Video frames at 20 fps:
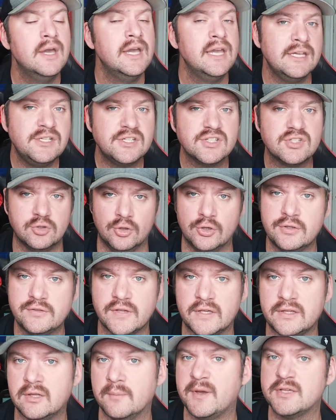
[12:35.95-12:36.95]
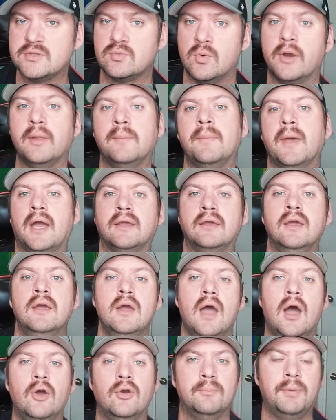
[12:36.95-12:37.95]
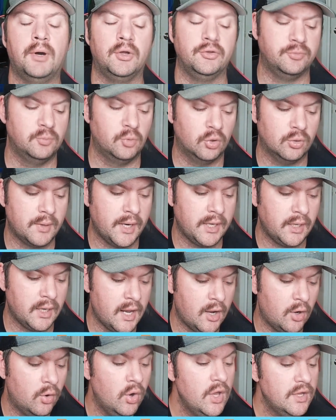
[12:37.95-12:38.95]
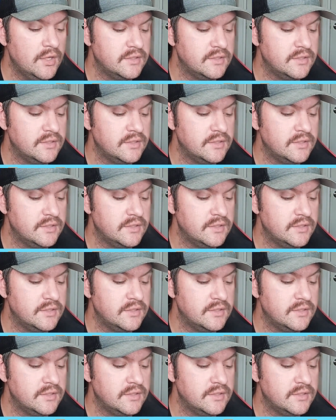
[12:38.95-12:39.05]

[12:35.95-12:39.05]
He just looks like the best running back out in Baltimore right now.